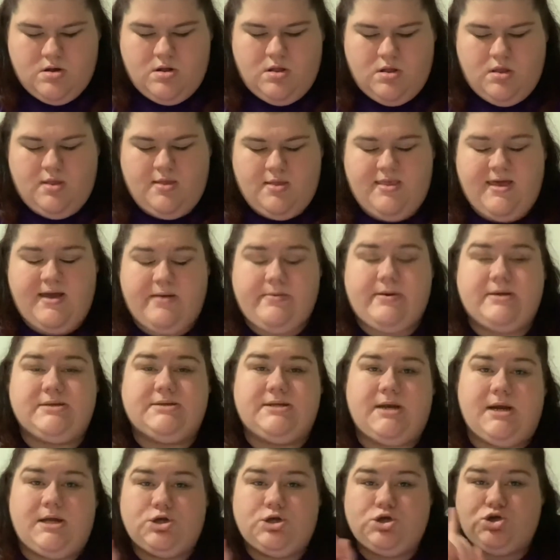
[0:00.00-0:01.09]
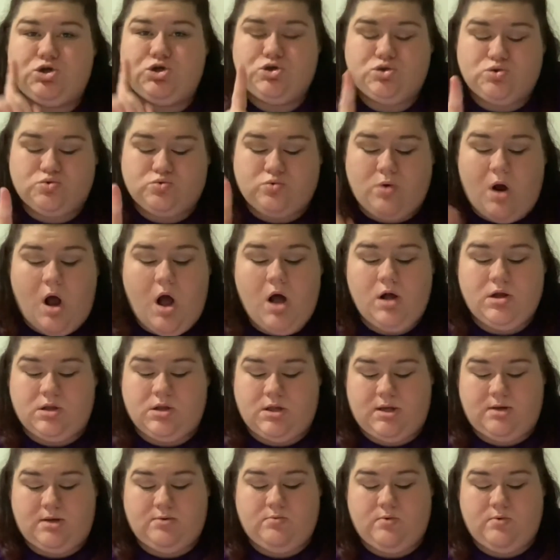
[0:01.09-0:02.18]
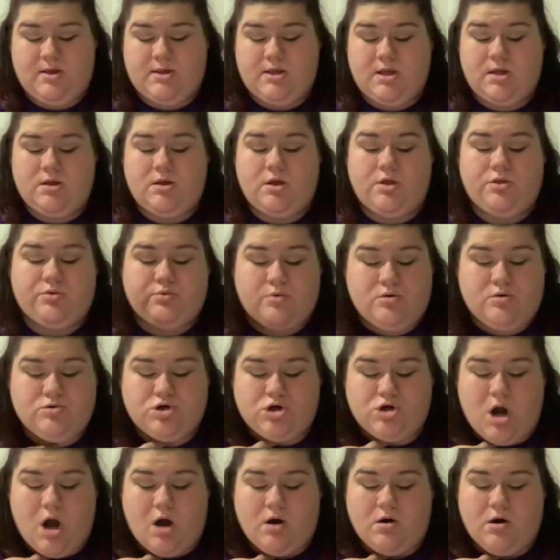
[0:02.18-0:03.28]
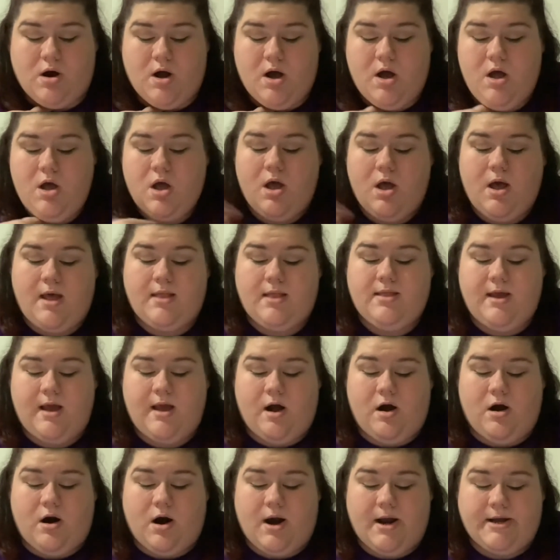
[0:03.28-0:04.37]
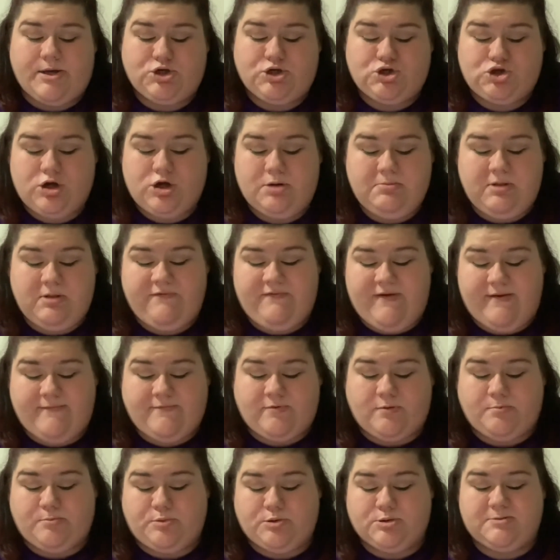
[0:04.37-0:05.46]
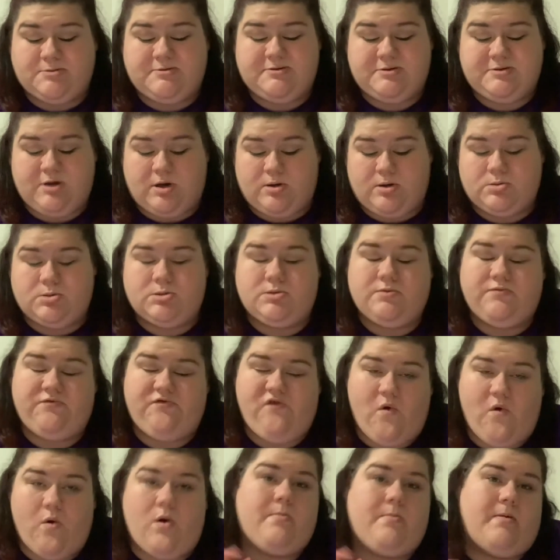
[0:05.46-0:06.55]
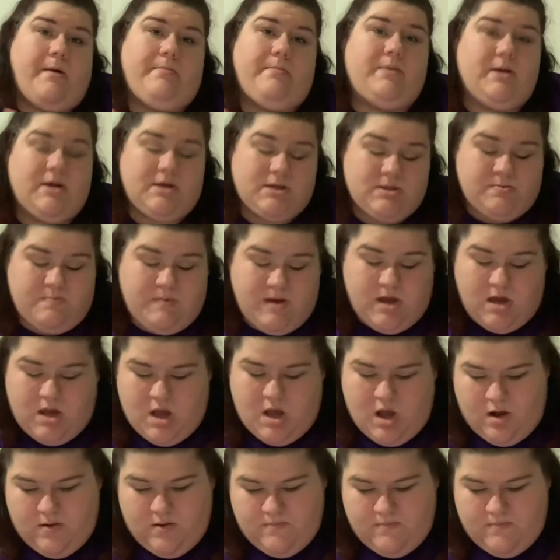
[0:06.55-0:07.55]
They resonate strongly within the throat chakra, and they are extremely favorable stones for public speaking.